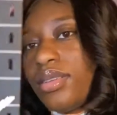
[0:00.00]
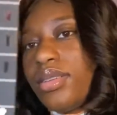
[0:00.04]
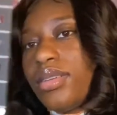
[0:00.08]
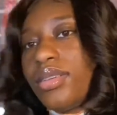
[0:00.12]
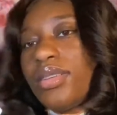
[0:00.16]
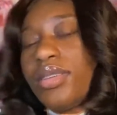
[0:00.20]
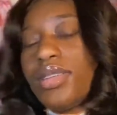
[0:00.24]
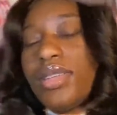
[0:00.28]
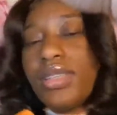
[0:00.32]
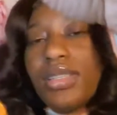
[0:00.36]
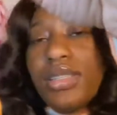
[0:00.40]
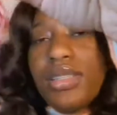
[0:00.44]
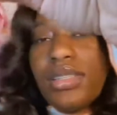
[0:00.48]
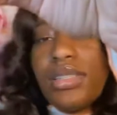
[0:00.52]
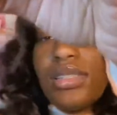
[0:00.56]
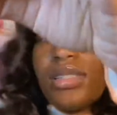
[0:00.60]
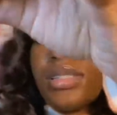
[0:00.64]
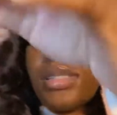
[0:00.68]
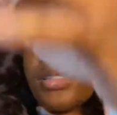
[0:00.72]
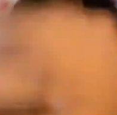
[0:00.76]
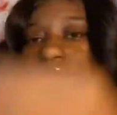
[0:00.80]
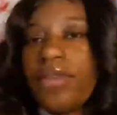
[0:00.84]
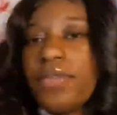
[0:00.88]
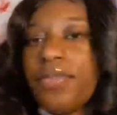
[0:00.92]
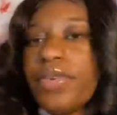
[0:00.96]
This is
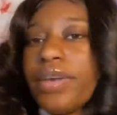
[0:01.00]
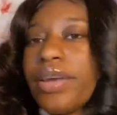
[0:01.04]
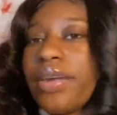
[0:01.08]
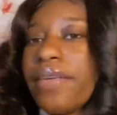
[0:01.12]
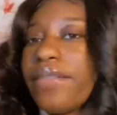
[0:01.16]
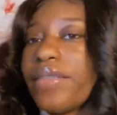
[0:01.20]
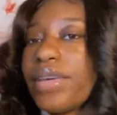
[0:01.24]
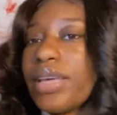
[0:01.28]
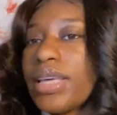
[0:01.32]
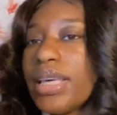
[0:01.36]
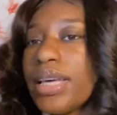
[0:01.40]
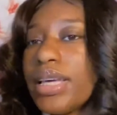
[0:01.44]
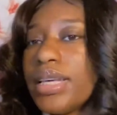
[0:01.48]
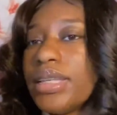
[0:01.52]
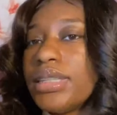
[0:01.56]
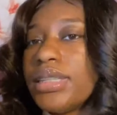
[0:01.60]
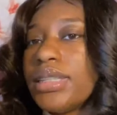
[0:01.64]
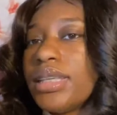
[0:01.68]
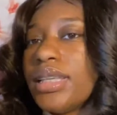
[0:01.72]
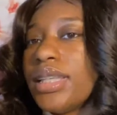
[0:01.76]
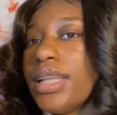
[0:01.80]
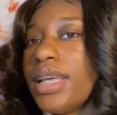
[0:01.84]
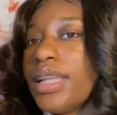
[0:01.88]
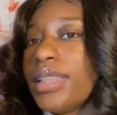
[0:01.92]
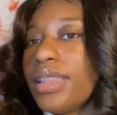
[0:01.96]
just the
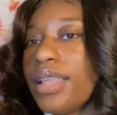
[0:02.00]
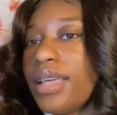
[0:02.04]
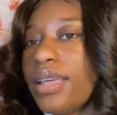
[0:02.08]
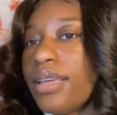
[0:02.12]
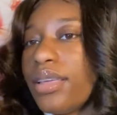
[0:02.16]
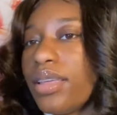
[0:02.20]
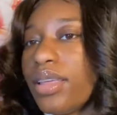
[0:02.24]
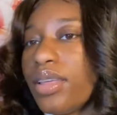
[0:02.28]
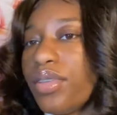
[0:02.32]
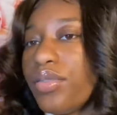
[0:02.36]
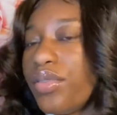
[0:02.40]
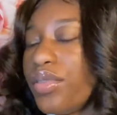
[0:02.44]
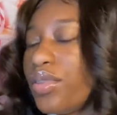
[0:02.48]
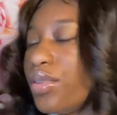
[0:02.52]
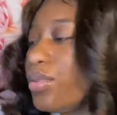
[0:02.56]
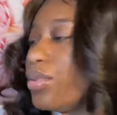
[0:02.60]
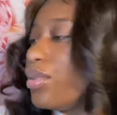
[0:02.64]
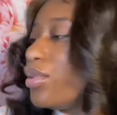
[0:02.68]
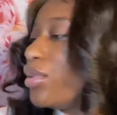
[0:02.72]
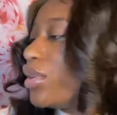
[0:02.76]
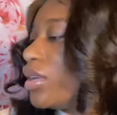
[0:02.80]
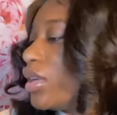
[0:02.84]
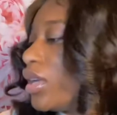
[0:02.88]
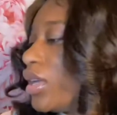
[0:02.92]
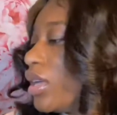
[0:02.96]
verification that they give you
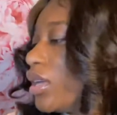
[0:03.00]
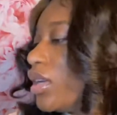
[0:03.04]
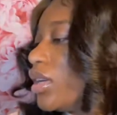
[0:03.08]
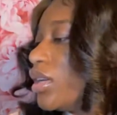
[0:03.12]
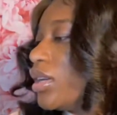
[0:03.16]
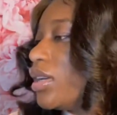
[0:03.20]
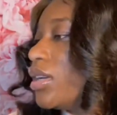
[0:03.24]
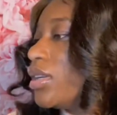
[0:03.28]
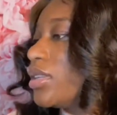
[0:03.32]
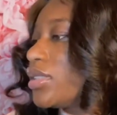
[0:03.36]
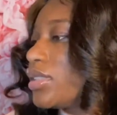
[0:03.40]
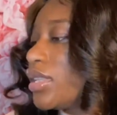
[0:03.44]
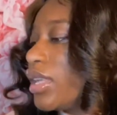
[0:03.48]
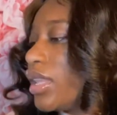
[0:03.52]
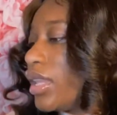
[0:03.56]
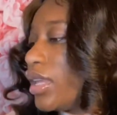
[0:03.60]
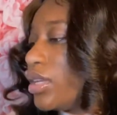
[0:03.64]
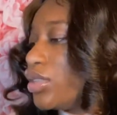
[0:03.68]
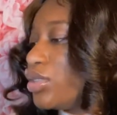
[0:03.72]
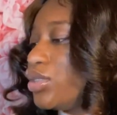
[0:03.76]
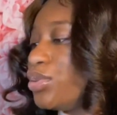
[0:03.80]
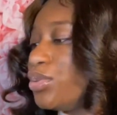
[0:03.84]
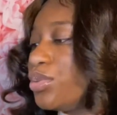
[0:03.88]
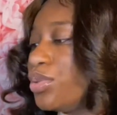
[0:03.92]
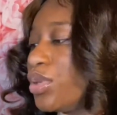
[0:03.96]
to
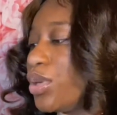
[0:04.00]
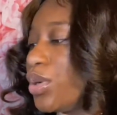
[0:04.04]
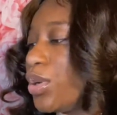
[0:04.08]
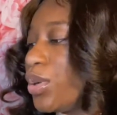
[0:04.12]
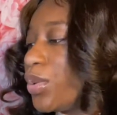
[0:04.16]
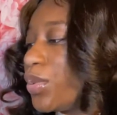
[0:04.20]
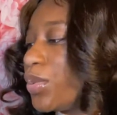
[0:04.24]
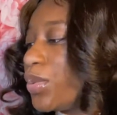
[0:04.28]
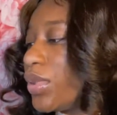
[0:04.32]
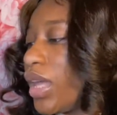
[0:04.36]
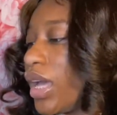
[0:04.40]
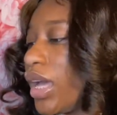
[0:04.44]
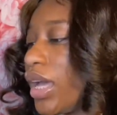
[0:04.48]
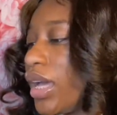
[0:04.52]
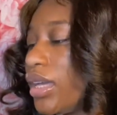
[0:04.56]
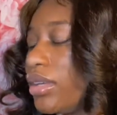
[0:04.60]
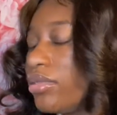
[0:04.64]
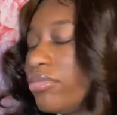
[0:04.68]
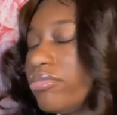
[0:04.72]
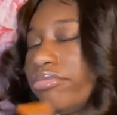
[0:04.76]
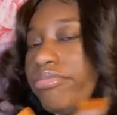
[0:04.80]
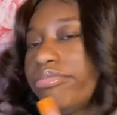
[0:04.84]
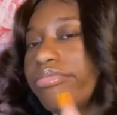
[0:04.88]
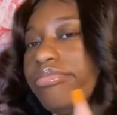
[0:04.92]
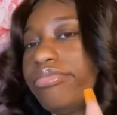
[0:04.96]
let you know that
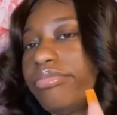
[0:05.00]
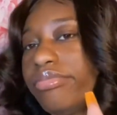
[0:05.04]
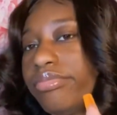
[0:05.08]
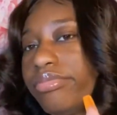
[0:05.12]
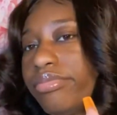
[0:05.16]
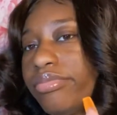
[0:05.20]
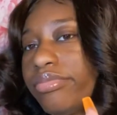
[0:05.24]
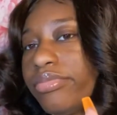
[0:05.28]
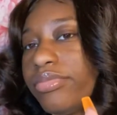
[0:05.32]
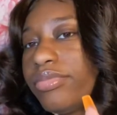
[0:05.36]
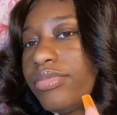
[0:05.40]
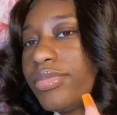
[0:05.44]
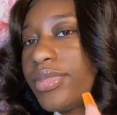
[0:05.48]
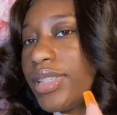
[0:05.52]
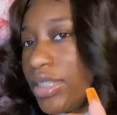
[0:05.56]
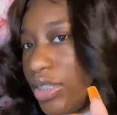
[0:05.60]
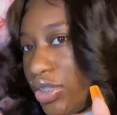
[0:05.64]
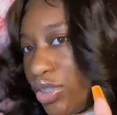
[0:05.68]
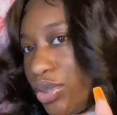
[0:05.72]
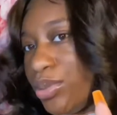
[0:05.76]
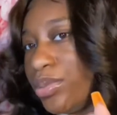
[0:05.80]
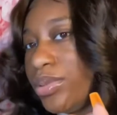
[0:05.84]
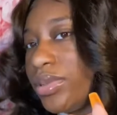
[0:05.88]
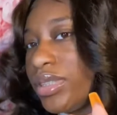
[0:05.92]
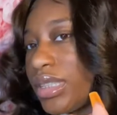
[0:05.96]
the
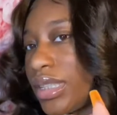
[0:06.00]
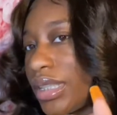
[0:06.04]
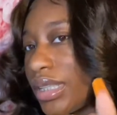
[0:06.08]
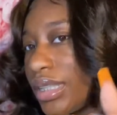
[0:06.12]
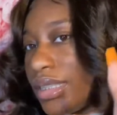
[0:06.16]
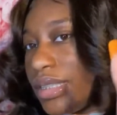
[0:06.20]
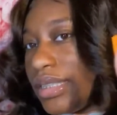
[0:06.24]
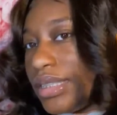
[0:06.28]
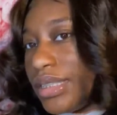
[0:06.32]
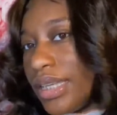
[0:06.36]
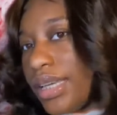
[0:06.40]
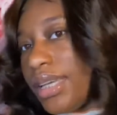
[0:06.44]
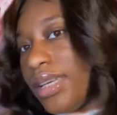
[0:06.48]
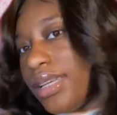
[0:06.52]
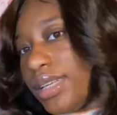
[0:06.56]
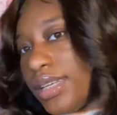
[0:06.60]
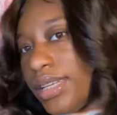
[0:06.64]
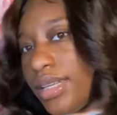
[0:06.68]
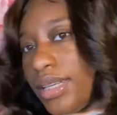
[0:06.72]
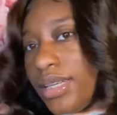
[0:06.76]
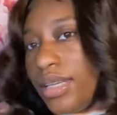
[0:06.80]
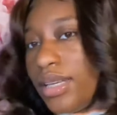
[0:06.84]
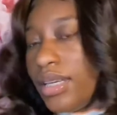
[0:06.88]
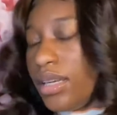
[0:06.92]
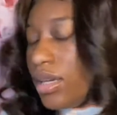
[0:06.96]
shoe is legit
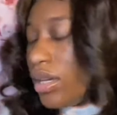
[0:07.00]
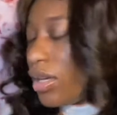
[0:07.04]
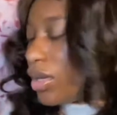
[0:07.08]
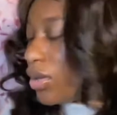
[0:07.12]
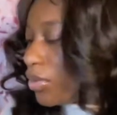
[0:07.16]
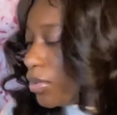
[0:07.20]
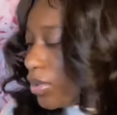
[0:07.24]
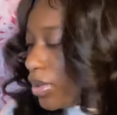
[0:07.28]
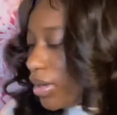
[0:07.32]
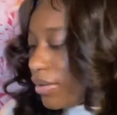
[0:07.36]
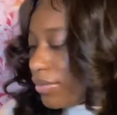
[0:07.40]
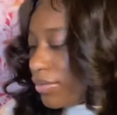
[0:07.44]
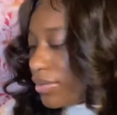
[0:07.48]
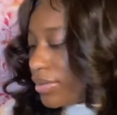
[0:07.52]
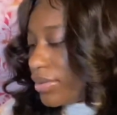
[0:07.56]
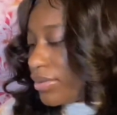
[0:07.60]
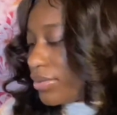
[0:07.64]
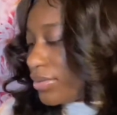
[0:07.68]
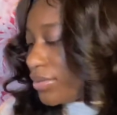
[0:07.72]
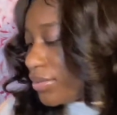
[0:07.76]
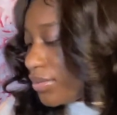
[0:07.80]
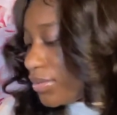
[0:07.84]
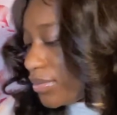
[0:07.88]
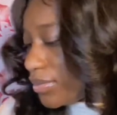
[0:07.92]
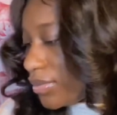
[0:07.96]
or whatever.
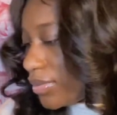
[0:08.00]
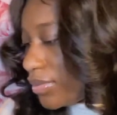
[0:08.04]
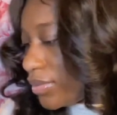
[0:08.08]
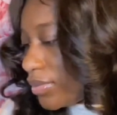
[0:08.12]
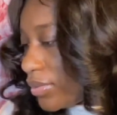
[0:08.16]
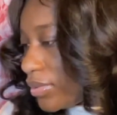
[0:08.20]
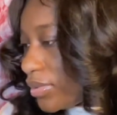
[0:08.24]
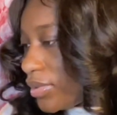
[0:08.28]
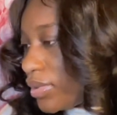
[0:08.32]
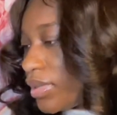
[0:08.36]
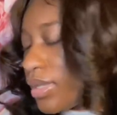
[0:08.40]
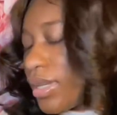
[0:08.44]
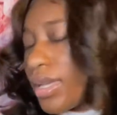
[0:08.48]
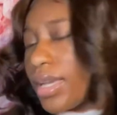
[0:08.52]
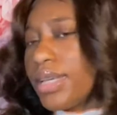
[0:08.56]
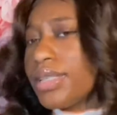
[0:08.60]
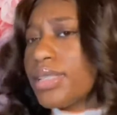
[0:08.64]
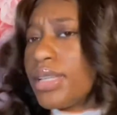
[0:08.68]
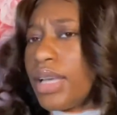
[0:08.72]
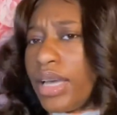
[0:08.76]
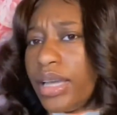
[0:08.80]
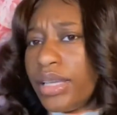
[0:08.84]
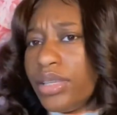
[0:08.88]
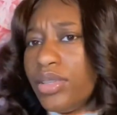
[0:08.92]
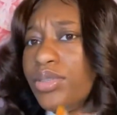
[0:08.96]
Because
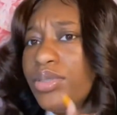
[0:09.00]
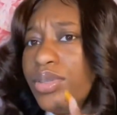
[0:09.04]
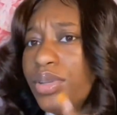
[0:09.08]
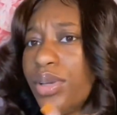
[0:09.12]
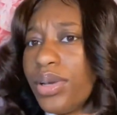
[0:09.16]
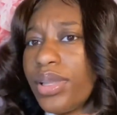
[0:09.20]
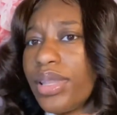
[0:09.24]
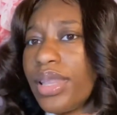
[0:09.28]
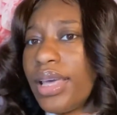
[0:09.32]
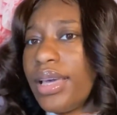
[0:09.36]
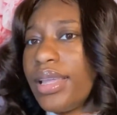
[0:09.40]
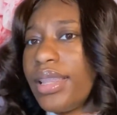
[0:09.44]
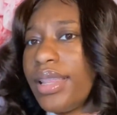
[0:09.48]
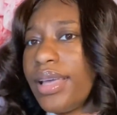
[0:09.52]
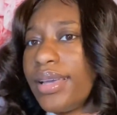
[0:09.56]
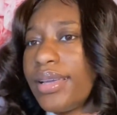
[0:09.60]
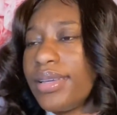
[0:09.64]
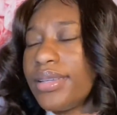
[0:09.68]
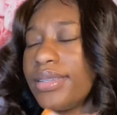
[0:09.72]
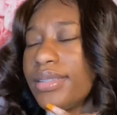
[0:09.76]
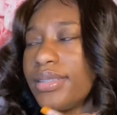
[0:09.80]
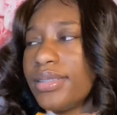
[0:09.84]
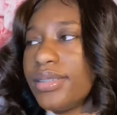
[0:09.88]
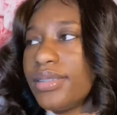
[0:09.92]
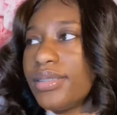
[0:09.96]
you know that, like,
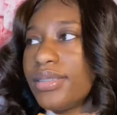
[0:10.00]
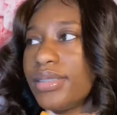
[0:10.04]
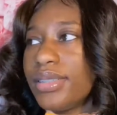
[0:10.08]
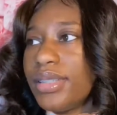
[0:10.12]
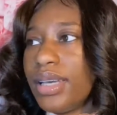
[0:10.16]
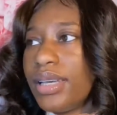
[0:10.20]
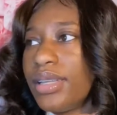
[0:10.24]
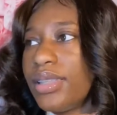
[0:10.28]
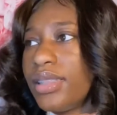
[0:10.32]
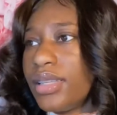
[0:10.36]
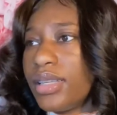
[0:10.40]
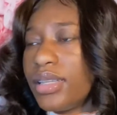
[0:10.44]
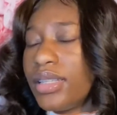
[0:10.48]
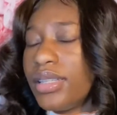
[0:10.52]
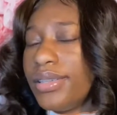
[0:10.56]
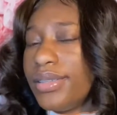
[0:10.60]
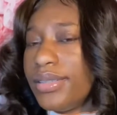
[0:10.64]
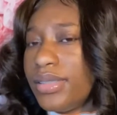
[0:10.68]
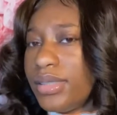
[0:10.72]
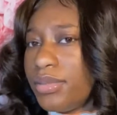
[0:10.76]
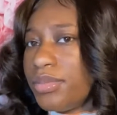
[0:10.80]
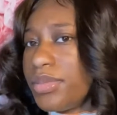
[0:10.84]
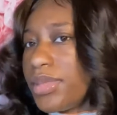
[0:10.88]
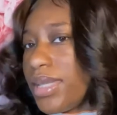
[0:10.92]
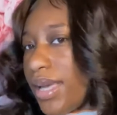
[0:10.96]
technically
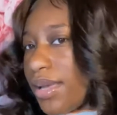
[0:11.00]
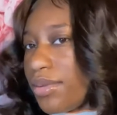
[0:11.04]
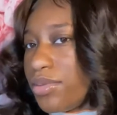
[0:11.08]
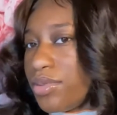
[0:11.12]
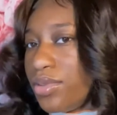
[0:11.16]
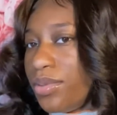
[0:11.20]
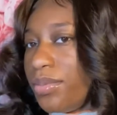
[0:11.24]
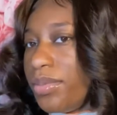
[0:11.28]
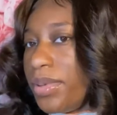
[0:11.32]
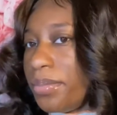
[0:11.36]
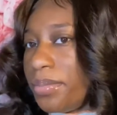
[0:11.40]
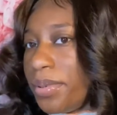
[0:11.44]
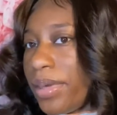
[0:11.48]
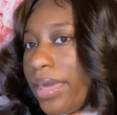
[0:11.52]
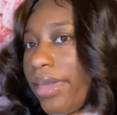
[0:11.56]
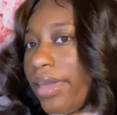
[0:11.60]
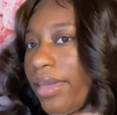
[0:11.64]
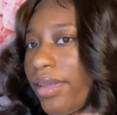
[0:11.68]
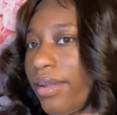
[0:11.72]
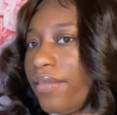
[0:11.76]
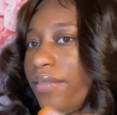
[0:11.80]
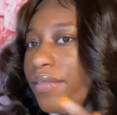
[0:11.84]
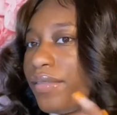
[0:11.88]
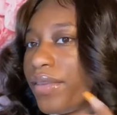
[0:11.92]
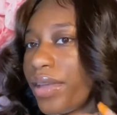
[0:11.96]
sometimes you'll be
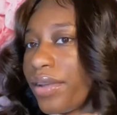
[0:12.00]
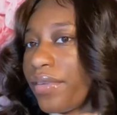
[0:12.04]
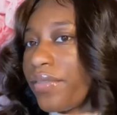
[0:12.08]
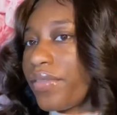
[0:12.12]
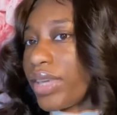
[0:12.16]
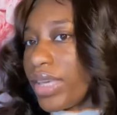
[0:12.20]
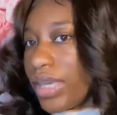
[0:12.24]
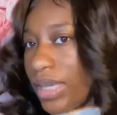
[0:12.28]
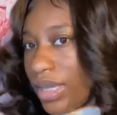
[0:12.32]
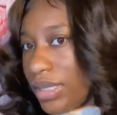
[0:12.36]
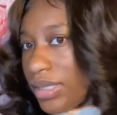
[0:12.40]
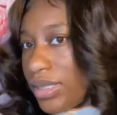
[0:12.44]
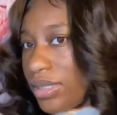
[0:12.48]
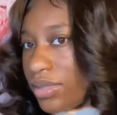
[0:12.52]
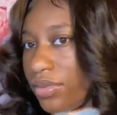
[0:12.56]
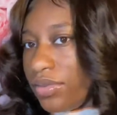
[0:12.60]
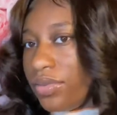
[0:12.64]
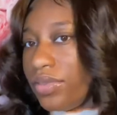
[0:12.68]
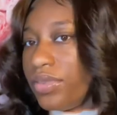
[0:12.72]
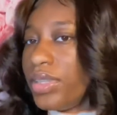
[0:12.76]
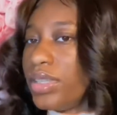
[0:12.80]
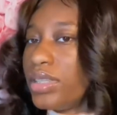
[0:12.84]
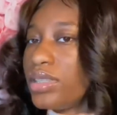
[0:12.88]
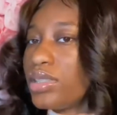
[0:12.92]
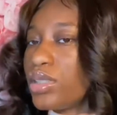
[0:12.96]
paying a verification
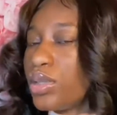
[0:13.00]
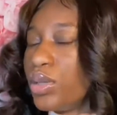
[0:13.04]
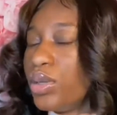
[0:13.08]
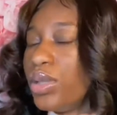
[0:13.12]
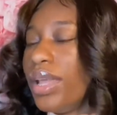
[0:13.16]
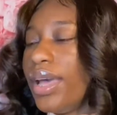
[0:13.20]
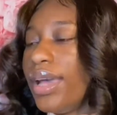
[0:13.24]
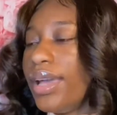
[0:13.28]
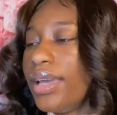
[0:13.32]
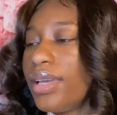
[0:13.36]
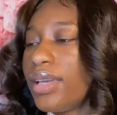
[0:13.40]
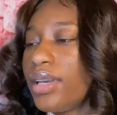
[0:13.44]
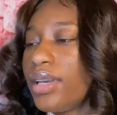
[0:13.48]
fee. So, like,